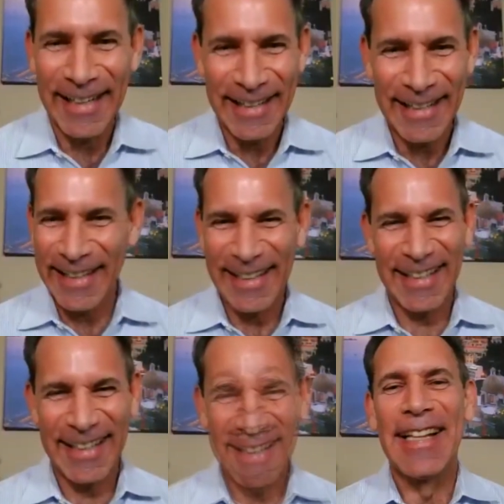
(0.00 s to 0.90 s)
you
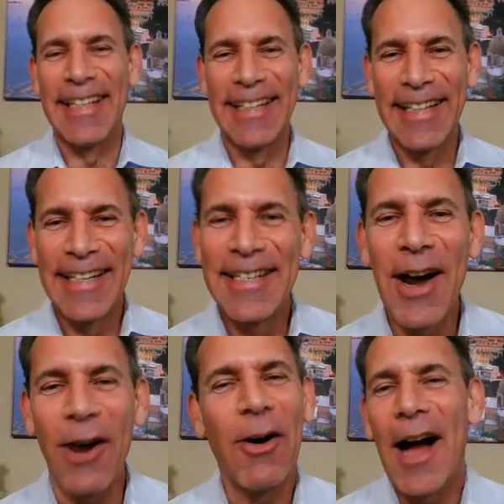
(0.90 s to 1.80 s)
got me.
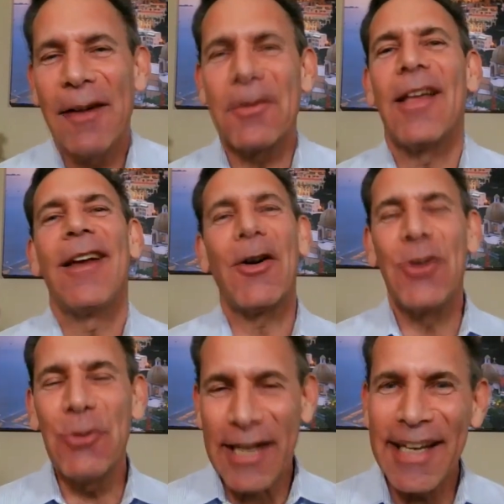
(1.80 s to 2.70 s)
No, I, are
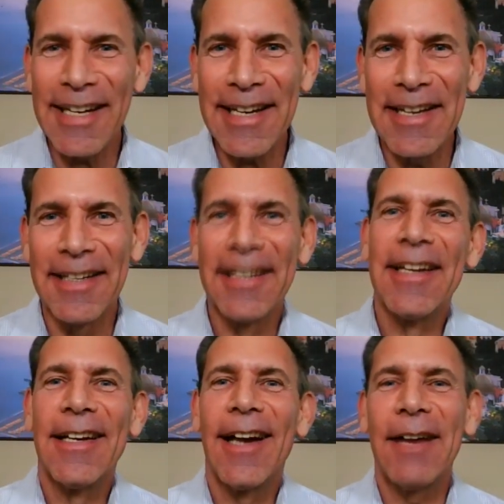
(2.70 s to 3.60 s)
you kidding?
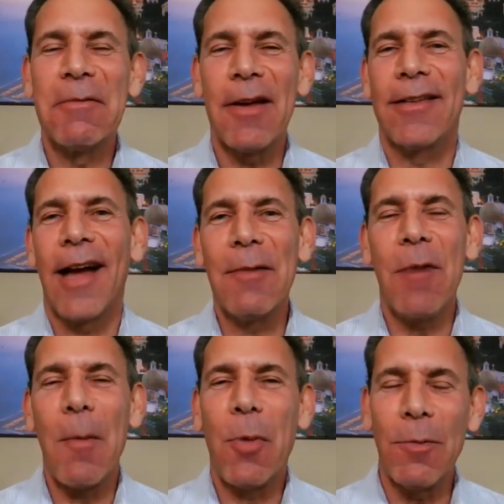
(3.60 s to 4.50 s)
I,
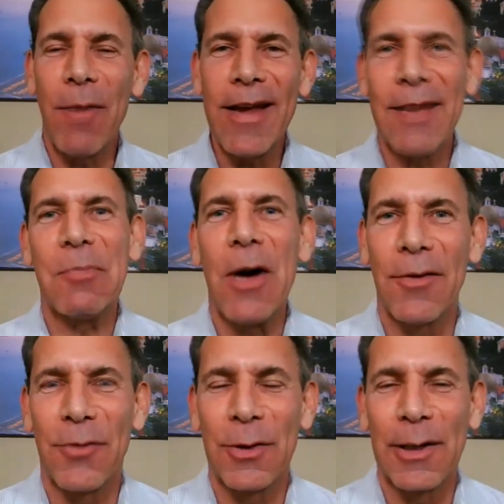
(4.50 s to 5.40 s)
I, put makeup on
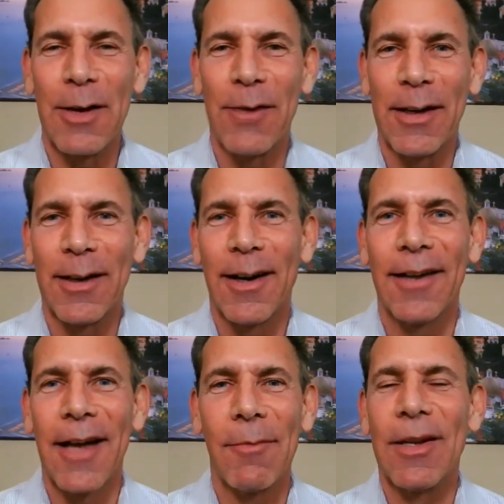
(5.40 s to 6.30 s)
for a living.
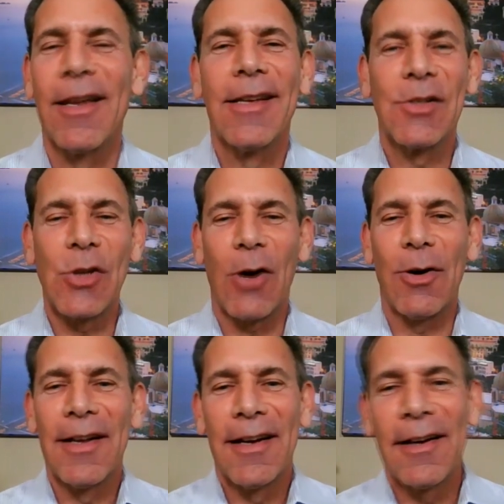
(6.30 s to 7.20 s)
I mean, so
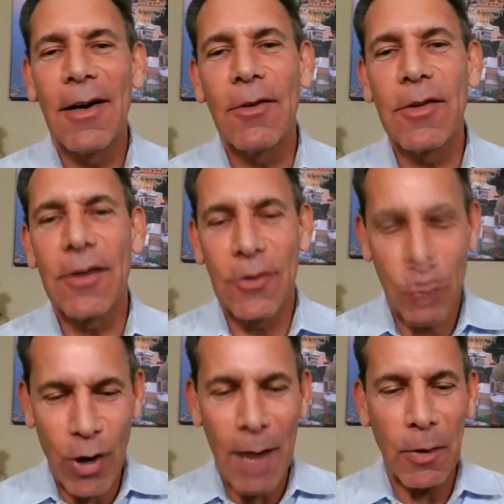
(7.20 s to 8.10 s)

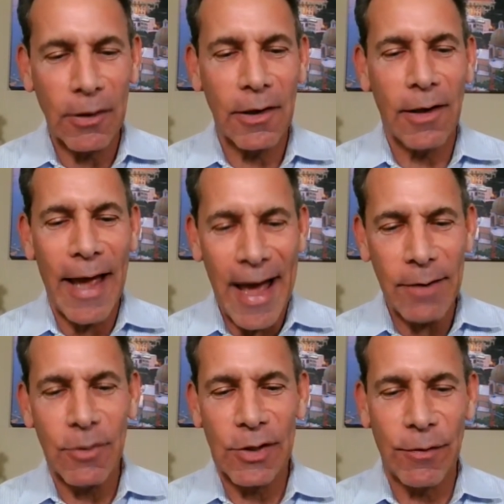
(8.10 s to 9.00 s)
drop a little
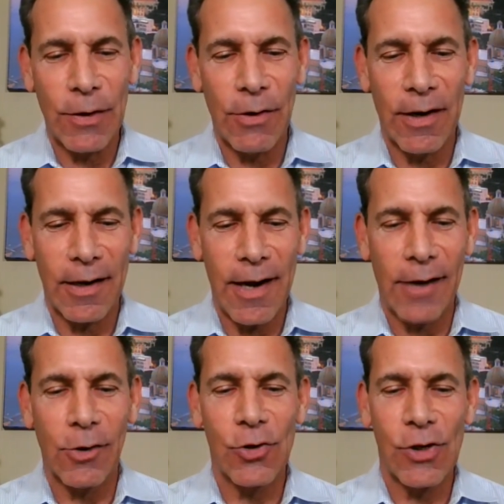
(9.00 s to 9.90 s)
atmospheric and
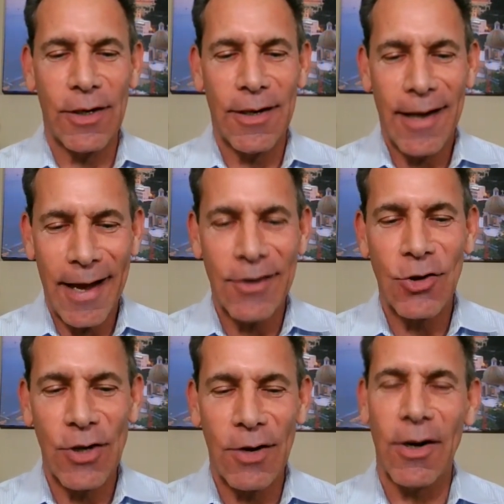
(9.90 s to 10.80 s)
energy
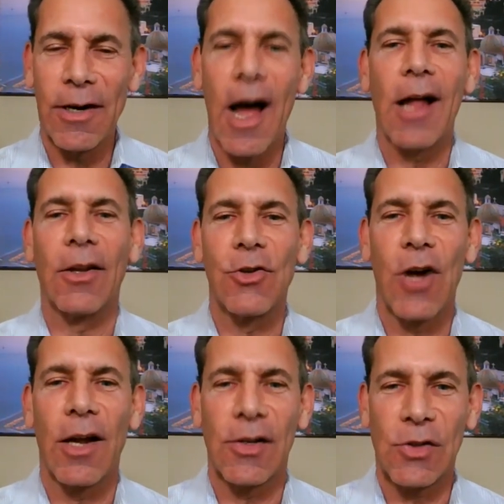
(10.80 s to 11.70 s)
engineering knowledge
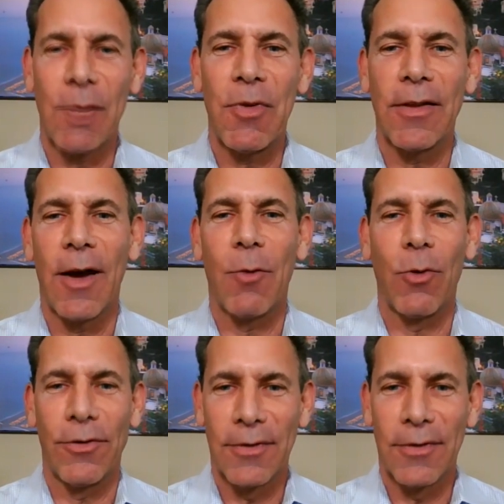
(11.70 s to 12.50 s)
on us, something that would